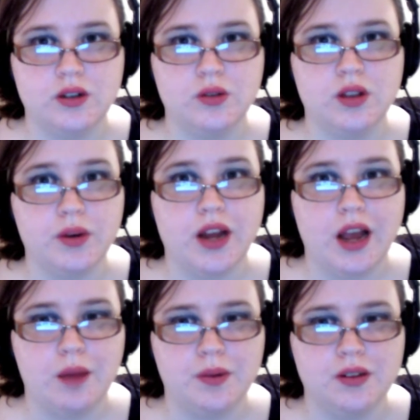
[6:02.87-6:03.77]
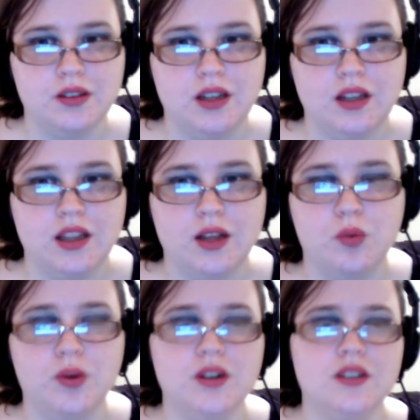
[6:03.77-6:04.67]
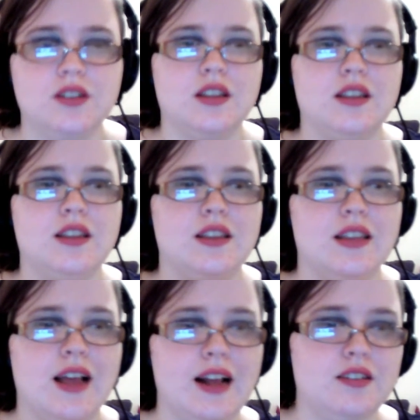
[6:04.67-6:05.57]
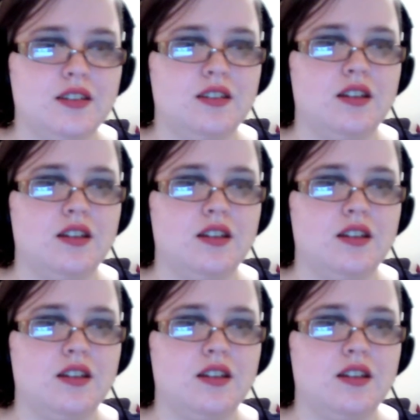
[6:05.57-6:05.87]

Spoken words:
that would happen. Like, what is the last,